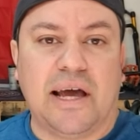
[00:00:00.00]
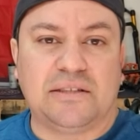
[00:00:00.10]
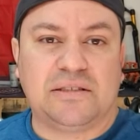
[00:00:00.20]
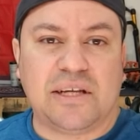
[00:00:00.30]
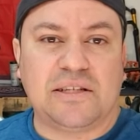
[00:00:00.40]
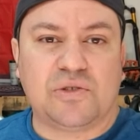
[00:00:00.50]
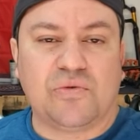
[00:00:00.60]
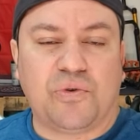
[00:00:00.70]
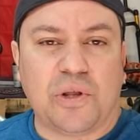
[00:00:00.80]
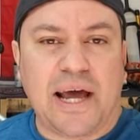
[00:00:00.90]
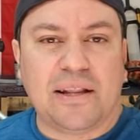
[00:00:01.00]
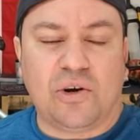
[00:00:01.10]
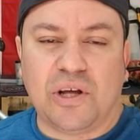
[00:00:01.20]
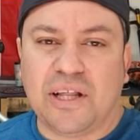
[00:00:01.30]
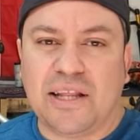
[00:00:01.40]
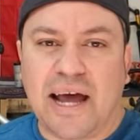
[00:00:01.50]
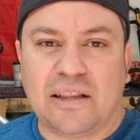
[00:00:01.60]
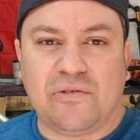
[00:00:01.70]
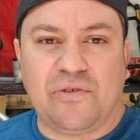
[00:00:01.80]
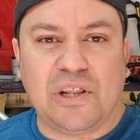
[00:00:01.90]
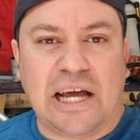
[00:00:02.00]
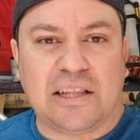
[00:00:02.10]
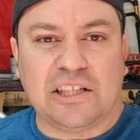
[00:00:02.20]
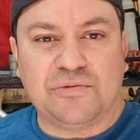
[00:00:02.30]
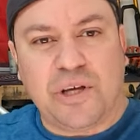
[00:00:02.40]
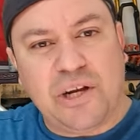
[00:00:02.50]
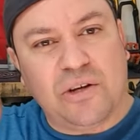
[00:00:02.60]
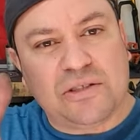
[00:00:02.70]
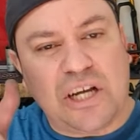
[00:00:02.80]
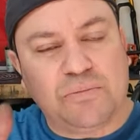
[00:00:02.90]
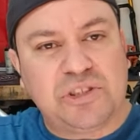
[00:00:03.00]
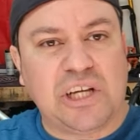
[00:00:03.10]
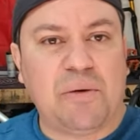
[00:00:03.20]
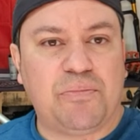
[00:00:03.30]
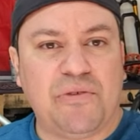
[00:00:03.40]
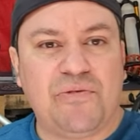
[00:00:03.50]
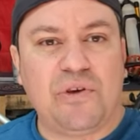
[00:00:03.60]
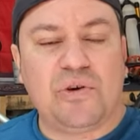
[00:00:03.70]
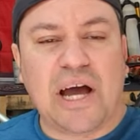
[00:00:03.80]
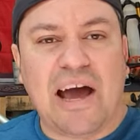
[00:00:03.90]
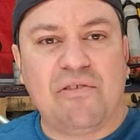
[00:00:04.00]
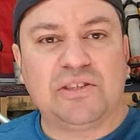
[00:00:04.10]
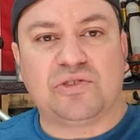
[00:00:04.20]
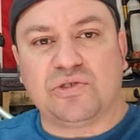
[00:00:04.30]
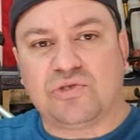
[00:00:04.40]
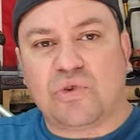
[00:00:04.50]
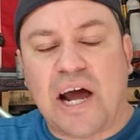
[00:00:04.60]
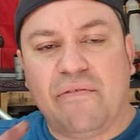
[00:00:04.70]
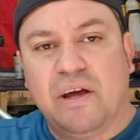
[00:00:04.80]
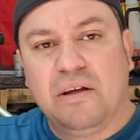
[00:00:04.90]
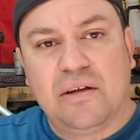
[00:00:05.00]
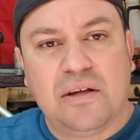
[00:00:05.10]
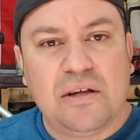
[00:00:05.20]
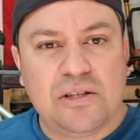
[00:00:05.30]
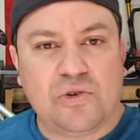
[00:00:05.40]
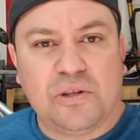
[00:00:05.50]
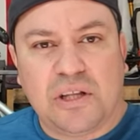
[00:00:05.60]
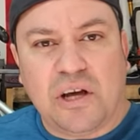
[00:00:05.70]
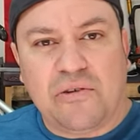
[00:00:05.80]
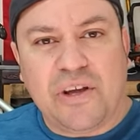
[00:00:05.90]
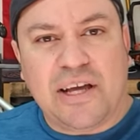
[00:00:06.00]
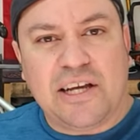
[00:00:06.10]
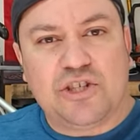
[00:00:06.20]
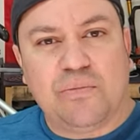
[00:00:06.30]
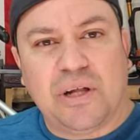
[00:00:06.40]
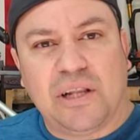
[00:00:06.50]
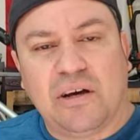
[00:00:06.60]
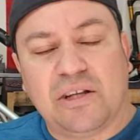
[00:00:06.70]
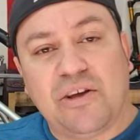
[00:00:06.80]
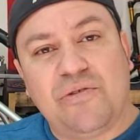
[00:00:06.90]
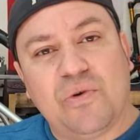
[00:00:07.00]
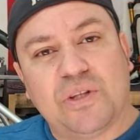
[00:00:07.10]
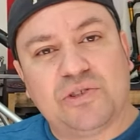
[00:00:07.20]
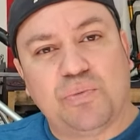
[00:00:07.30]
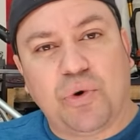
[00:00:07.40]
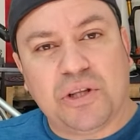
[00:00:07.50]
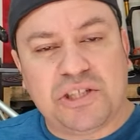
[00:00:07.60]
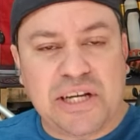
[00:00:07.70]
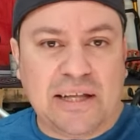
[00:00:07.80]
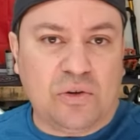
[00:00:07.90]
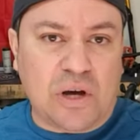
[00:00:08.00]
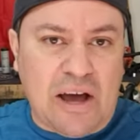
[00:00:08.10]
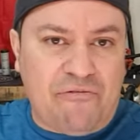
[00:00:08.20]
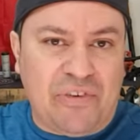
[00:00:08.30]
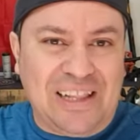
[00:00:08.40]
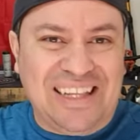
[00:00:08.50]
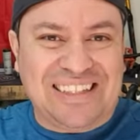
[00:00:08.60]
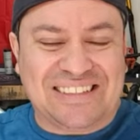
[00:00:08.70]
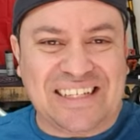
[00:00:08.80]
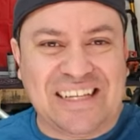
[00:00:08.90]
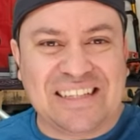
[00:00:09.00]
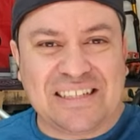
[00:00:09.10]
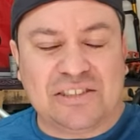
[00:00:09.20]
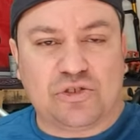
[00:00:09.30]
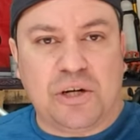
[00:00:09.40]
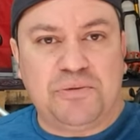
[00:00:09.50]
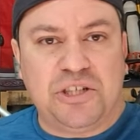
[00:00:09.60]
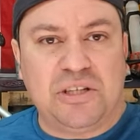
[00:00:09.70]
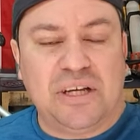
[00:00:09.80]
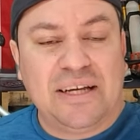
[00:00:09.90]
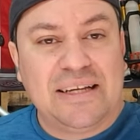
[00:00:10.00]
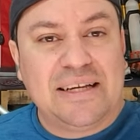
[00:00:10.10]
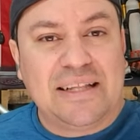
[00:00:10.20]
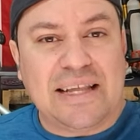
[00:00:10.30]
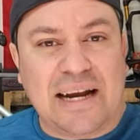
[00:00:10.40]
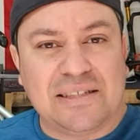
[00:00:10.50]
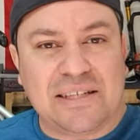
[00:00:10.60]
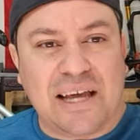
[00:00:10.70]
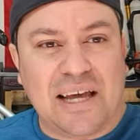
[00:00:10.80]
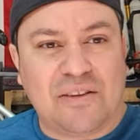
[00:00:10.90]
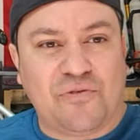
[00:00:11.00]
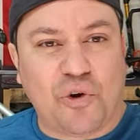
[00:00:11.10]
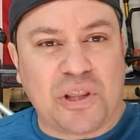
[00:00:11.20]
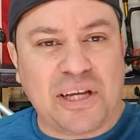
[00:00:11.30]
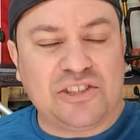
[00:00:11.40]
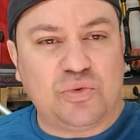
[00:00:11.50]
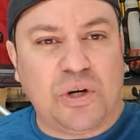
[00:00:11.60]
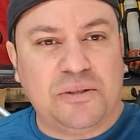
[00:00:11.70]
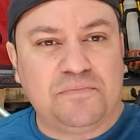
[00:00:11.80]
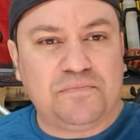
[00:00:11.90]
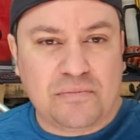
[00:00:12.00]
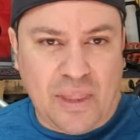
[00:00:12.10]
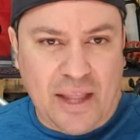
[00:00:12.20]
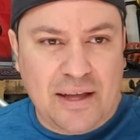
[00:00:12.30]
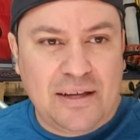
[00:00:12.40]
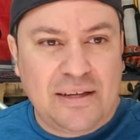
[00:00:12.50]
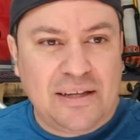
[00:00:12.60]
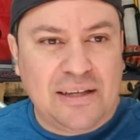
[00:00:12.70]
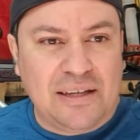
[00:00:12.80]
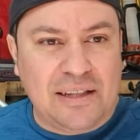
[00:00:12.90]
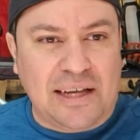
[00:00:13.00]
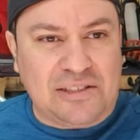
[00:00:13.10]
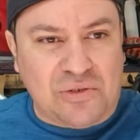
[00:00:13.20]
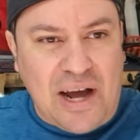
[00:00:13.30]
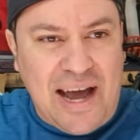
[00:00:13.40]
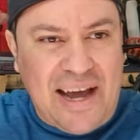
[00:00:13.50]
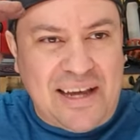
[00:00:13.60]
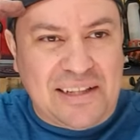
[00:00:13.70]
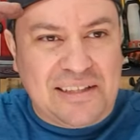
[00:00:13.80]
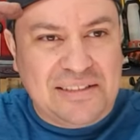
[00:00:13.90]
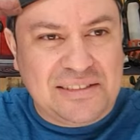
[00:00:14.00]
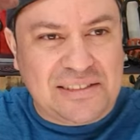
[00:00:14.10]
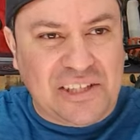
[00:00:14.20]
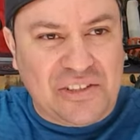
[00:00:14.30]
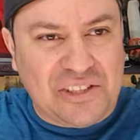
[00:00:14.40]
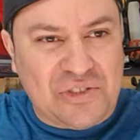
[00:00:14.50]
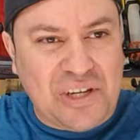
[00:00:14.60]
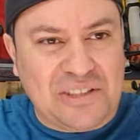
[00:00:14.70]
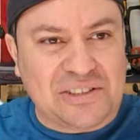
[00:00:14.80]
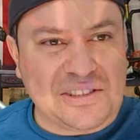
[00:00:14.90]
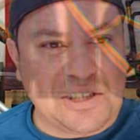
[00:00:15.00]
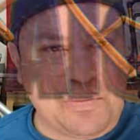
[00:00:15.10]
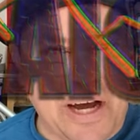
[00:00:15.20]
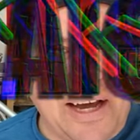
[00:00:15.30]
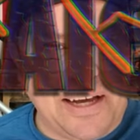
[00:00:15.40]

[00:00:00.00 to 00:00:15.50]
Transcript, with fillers: And stay tuned for that. Other than that, if you like this video, thumbs up. If you haven't, subscribe. Turn the notification bell on. If you want to support the channel, affiliates in the description. That is it for this one. Let's ride. See you in the trails.